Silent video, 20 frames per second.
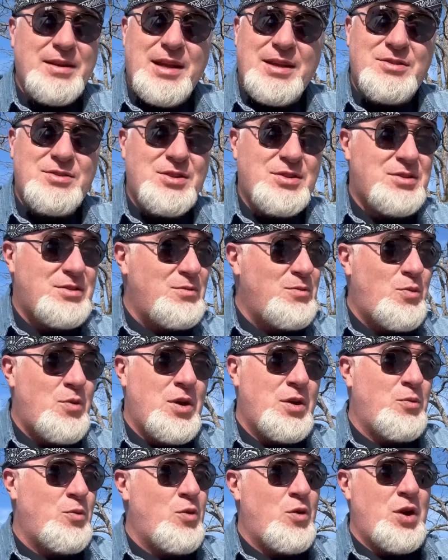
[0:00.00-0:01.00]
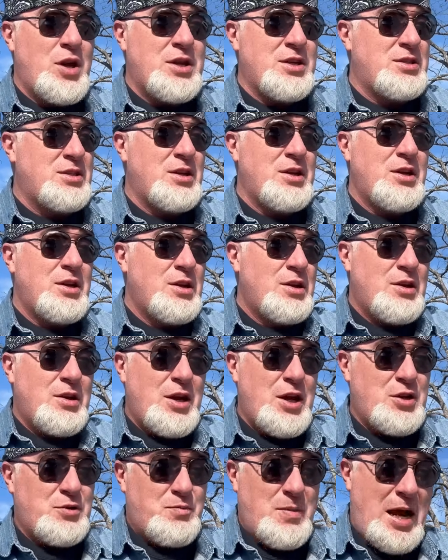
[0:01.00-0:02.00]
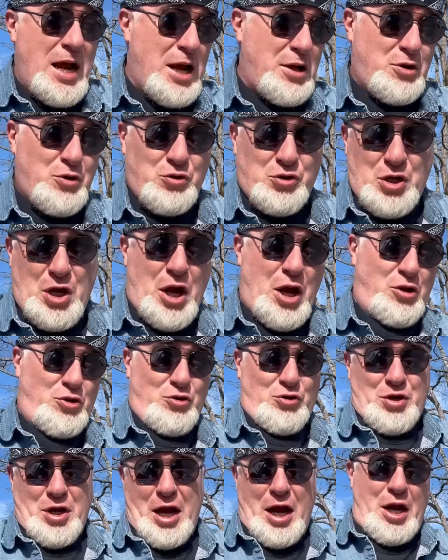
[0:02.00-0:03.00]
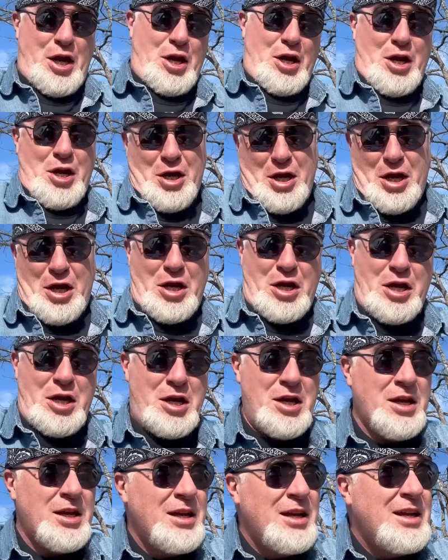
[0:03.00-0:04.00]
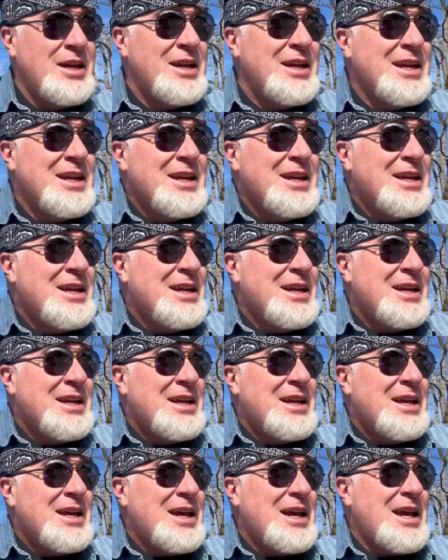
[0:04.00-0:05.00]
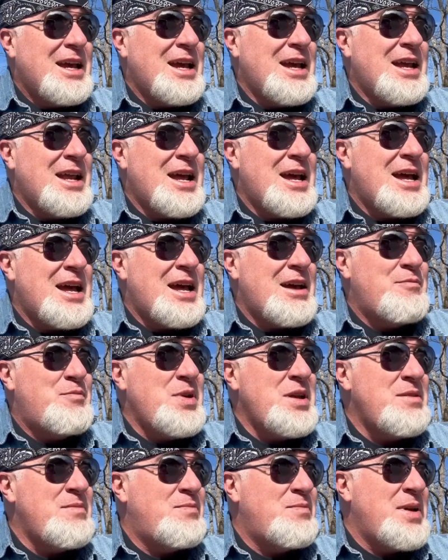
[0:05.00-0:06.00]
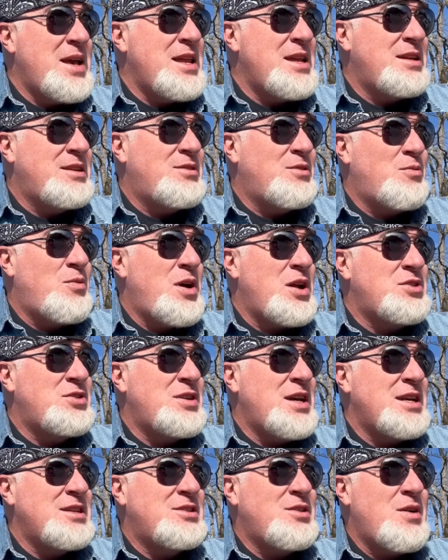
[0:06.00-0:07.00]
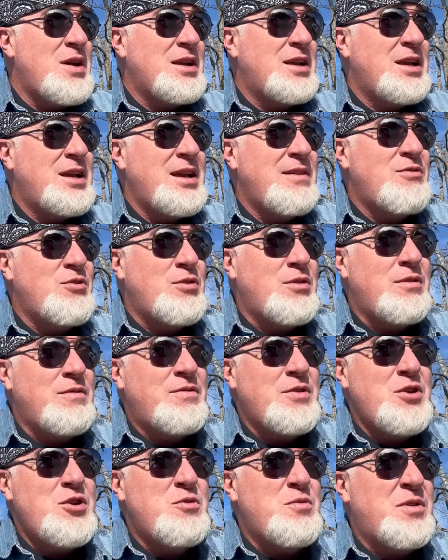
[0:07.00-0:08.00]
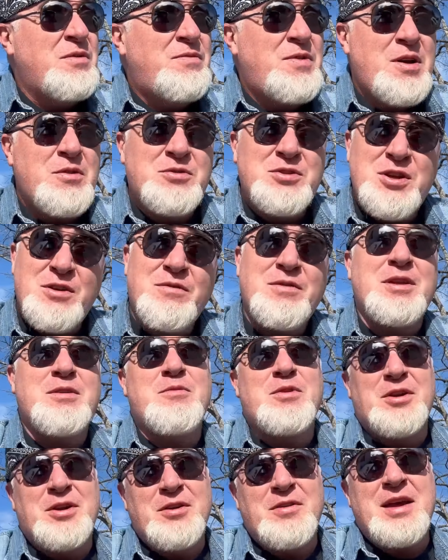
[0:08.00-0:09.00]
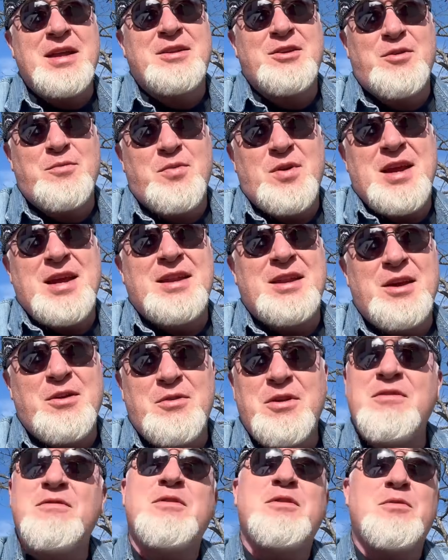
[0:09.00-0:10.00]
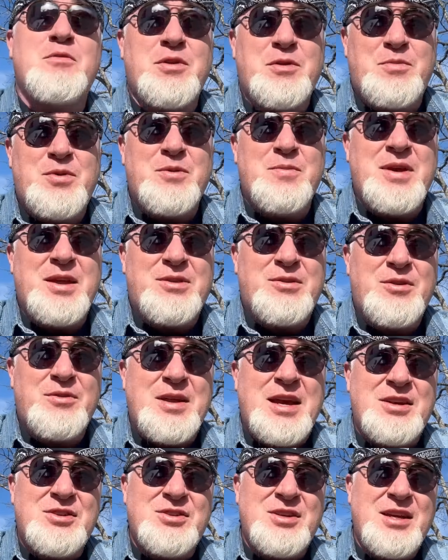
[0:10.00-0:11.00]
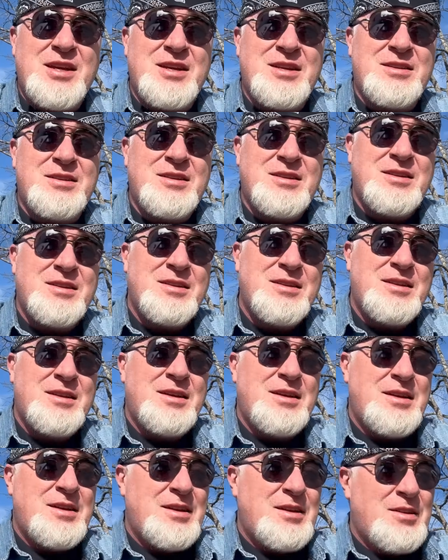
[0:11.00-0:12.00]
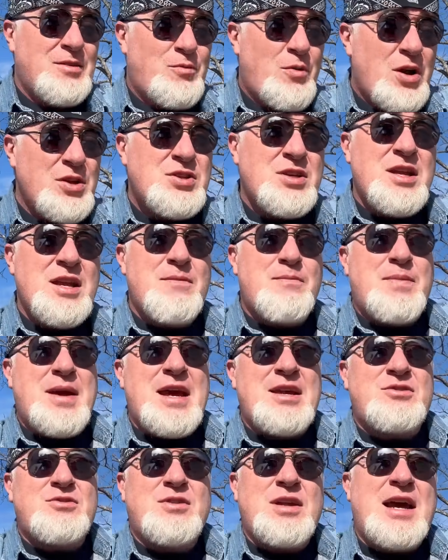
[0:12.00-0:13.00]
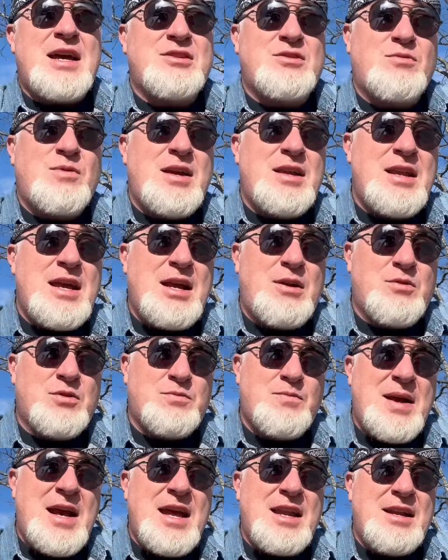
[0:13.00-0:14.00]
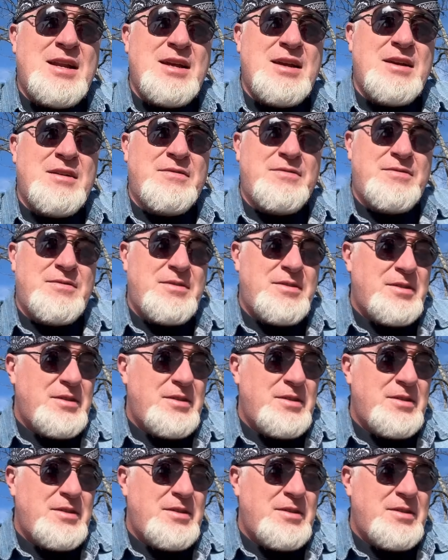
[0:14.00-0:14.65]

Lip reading: It's just the one where he's mad because kids are taking a knee. And I've been meaning to watch that so I could give it a review. But, folks, do you really want to do that to old Brando? Do you really want to put me through that shit? Watching him bastardize a redneck was bad enough.